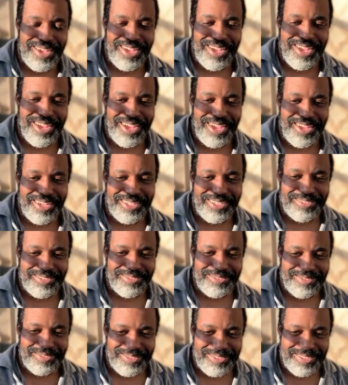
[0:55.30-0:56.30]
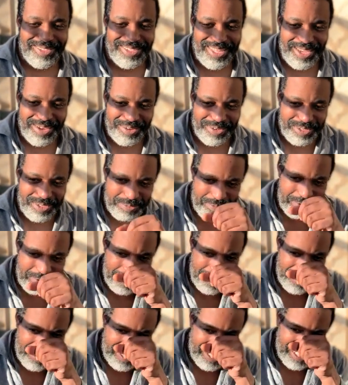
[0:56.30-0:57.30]
uh, that was
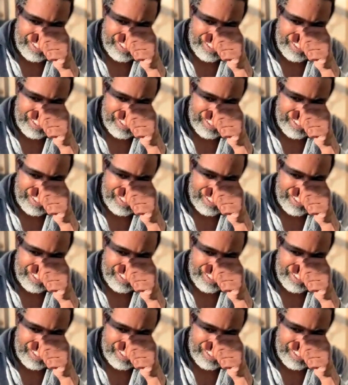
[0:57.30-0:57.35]
my